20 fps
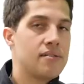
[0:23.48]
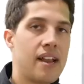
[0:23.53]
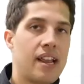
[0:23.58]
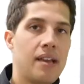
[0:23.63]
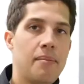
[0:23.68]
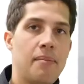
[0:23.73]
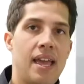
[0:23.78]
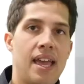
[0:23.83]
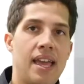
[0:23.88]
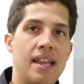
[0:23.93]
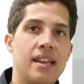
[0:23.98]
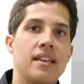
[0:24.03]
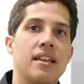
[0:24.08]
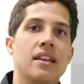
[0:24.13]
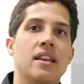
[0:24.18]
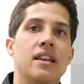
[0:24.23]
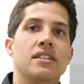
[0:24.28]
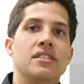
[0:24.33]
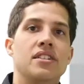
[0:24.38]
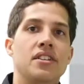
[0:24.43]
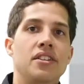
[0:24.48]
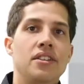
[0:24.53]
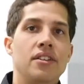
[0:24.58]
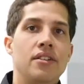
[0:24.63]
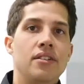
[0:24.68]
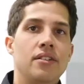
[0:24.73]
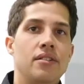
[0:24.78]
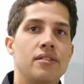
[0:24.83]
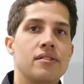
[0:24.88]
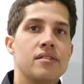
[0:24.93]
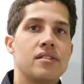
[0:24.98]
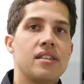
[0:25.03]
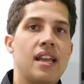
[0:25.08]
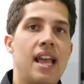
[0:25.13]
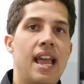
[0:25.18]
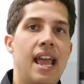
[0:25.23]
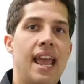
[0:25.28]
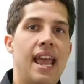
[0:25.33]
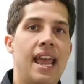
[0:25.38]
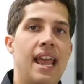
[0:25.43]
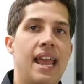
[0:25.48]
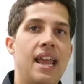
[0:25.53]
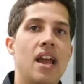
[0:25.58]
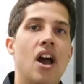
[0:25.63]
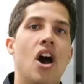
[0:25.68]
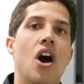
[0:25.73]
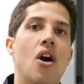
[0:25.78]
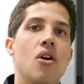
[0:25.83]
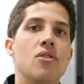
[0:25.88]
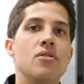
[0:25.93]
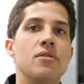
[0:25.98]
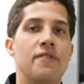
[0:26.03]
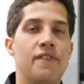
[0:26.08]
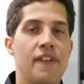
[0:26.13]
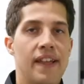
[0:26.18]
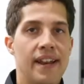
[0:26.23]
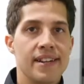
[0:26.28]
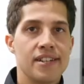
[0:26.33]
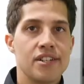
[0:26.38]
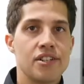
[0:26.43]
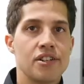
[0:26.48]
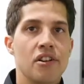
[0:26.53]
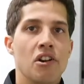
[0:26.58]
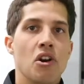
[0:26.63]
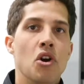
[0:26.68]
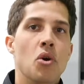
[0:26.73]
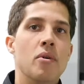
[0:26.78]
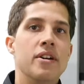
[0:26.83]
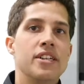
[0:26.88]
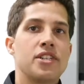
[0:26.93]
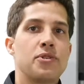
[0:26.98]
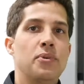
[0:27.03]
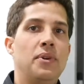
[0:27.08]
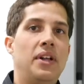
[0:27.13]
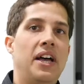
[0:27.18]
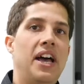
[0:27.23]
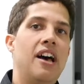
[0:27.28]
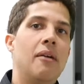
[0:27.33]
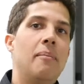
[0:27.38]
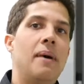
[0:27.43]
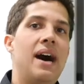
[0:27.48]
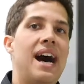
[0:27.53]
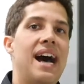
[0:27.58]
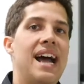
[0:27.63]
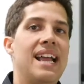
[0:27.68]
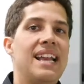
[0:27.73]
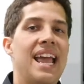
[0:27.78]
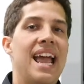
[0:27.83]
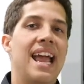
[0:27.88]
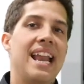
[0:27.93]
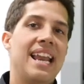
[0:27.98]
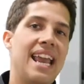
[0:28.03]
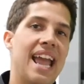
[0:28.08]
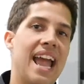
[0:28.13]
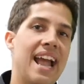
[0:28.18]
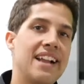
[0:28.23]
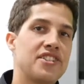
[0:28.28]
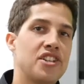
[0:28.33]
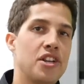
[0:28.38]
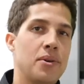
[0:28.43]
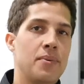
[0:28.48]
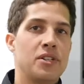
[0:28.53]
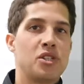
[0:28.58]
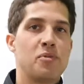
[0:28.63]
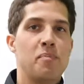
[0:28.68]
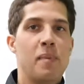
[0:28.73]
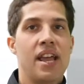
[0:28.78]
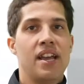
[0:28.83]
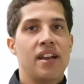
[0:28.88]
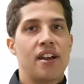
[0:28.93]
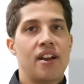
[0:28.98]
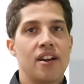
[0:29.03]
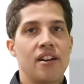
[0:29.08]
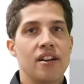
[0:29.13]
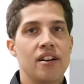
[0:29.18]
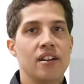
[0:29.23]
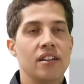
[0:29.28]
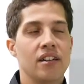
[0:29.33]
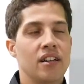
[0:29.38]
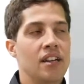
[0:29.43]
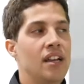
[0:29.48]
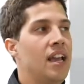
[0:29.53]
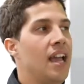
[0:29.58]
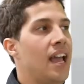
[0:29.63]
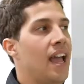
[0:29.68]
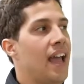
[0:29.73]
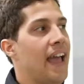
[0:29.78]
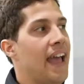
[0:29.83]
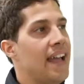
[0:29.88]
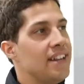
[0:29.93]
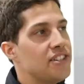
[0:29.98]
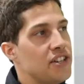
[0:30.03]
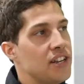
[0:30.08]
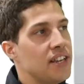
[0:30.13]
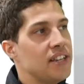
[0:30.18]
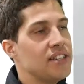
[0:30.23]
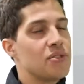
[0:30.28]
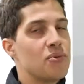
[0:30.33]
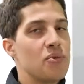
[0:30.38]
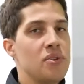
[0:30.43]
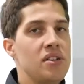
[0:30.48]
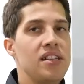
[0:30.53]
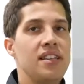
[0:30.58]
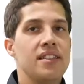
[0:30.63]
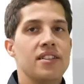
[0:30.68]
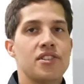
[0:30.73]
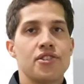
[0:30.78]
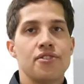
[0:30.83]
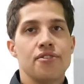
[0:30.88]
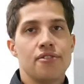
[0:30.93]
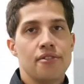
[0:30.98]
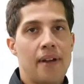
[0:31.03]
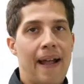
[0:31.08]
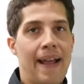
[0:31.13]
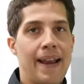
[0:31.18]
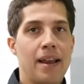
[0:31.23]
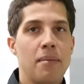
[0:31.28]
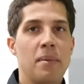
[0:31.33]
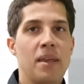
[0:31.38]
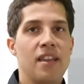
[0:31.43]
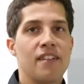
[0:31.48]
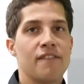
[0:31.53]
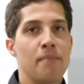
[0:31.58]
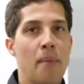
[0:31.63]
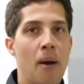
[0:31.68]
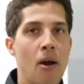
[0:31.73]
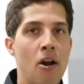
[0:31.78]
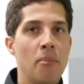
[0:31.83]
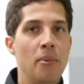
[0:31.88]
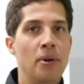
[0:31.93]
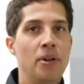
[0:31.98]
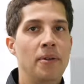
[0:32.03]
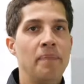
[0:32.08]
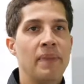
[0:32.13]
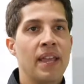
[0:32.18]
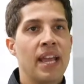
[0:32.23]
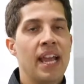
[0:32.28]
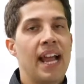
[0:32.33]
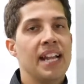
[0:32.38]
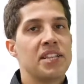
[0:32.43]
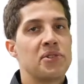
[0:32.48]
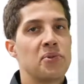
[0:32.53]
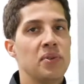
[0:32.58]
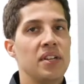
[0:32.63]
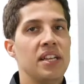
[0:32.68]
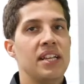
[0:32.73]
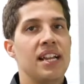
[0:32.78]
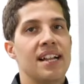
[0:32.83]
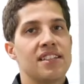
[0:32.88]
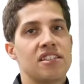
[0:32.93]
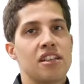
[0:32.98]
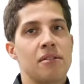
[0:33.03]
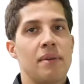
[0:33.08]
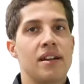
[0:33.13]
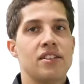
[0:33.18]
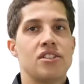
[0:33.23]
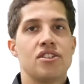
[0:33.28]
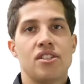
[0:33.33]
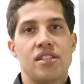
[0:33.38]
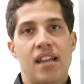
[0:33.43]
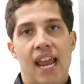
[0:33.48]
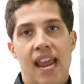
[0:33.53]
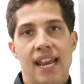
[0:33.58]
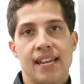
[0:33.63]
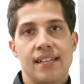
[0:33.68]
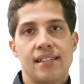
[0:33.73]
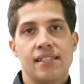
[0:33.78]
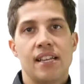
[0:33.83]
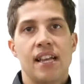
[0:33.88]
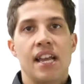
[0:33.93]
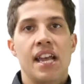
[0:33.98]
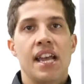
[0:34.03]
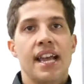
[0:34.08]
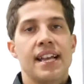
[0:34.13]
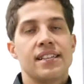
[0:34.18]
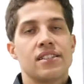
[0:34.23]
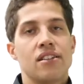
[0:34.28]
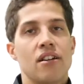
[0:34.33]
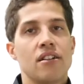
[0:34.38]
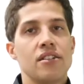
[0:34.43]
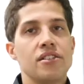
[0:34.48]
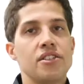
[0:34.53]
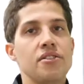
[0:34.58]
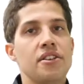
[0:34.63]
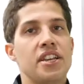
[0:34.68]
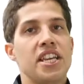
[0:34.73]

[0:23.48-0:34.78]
recommend to use a honed finish, which will help hide any etching which may occur. Etching is really the true enemy of marble. It's really not so much stains. As long as you